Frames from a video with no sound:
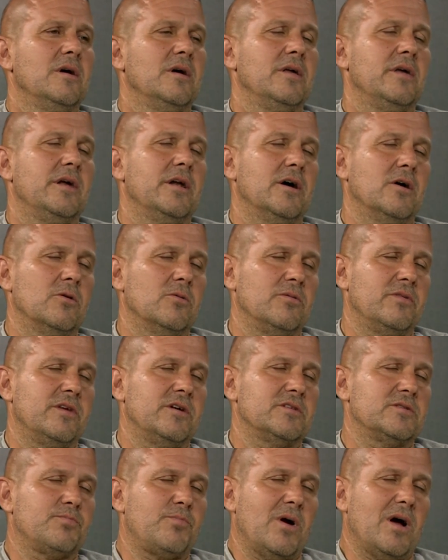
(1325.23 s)
You know,
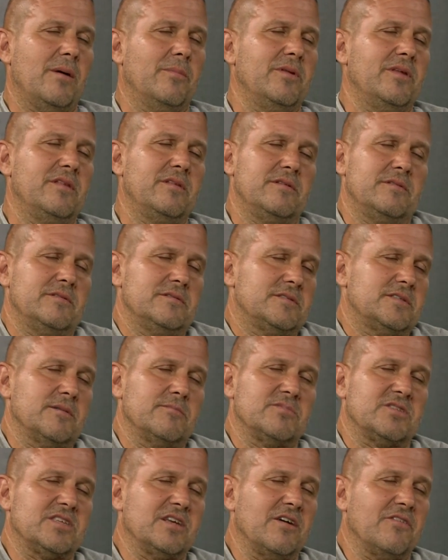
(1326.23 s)
there's probably
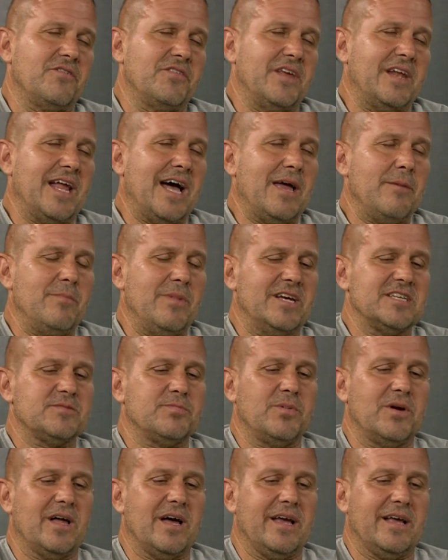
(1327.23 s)
some stuff that I miss,
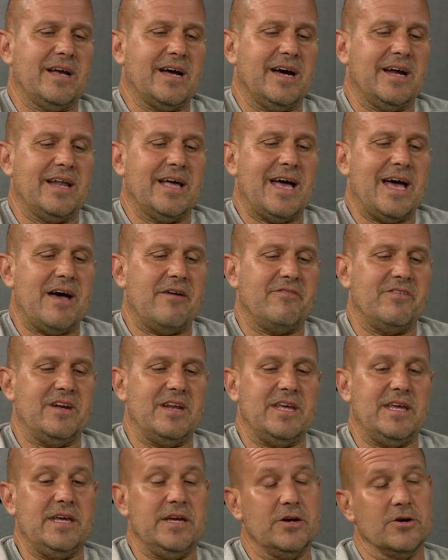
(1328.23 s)
but I kind of have an
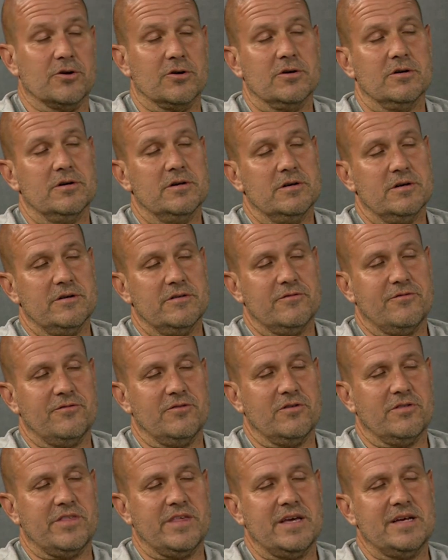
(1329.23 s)
ear
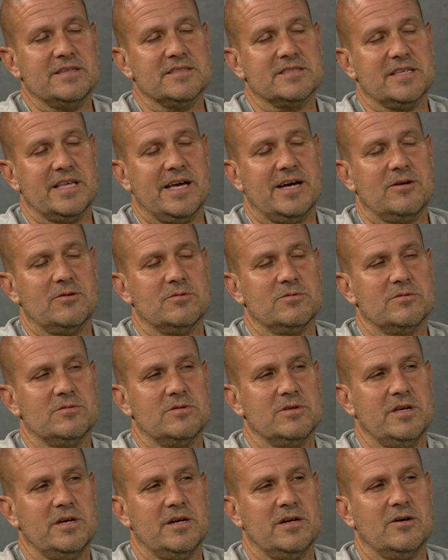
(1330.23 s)
for things now,
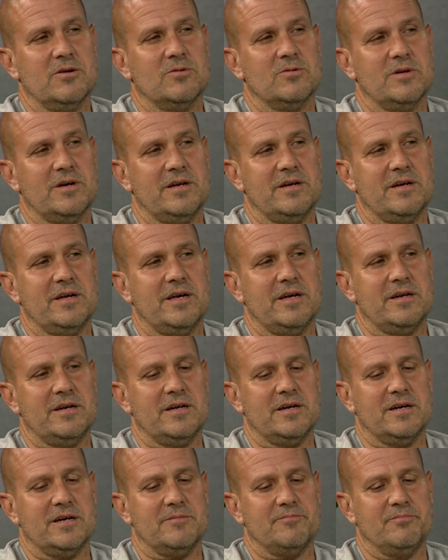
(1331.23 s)
you know, and, and
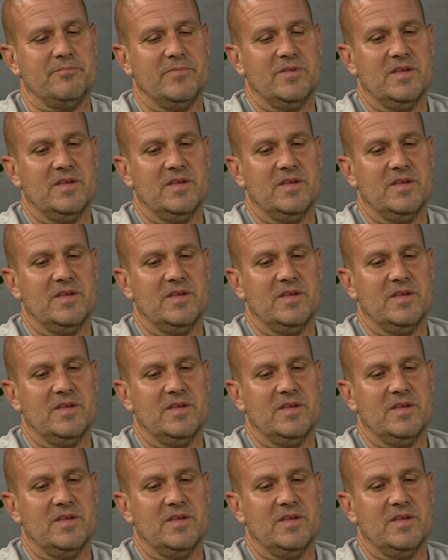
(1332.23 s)
um,